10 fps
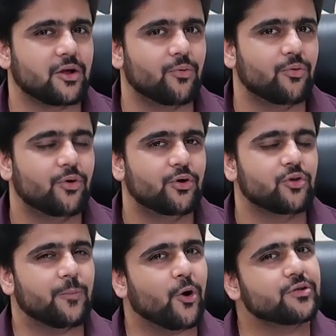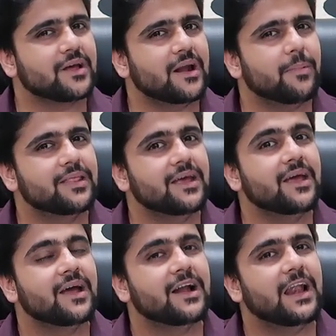They might think I can
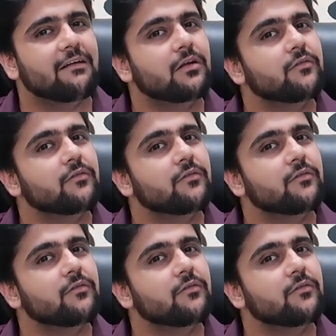learn this.